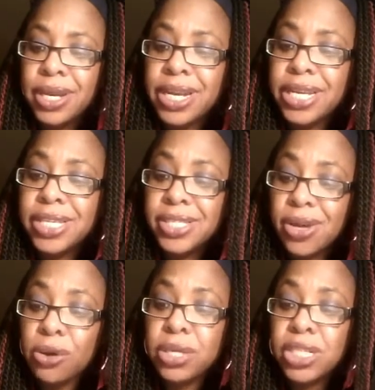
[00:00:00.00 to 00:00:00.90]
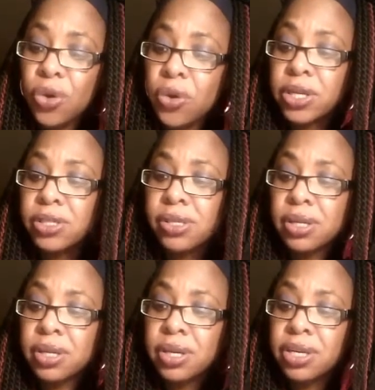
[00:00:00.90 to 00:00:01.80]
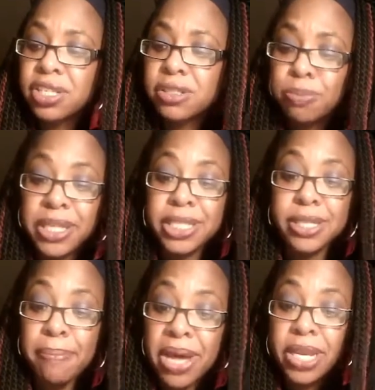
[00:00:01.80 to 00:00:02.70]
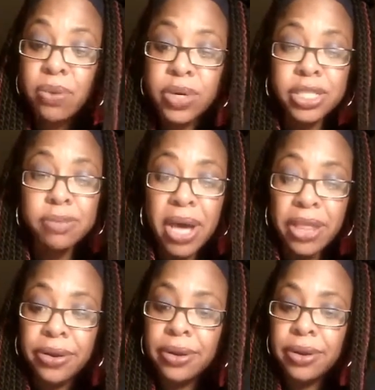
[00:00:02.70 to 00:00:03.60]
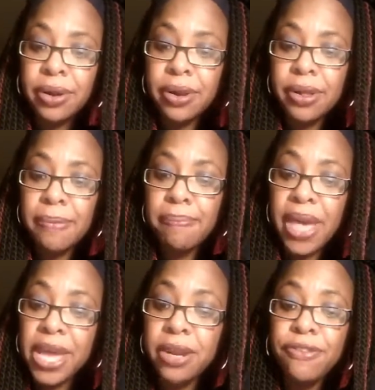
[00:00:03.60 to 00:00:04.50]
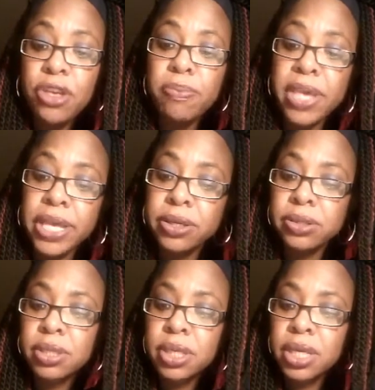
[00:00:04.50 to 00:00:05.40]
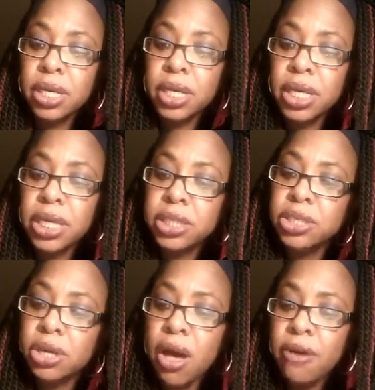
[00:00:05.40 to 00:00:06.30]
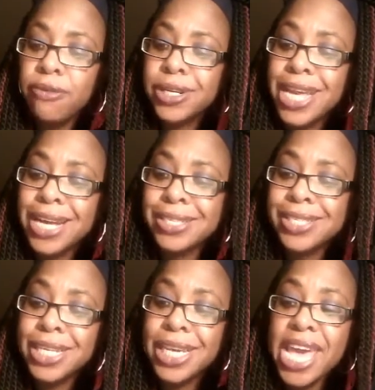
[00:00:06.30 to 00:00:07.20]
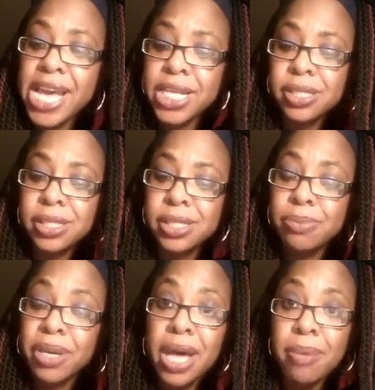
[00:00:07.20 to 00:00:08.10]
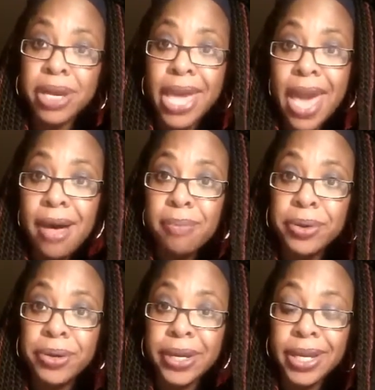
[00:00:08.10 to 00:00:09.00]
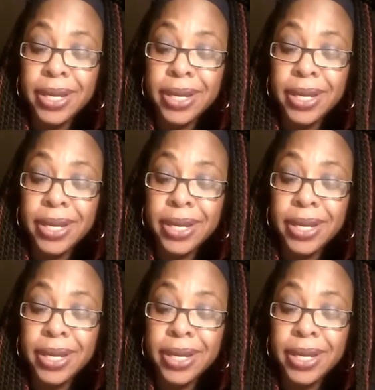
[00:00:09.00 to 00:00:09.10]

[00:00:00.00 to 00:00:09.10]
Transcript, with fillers: He sold his horse, split the money with his mother, paid a few bills, and took off for Dodge City, Kansas to become a cowboy.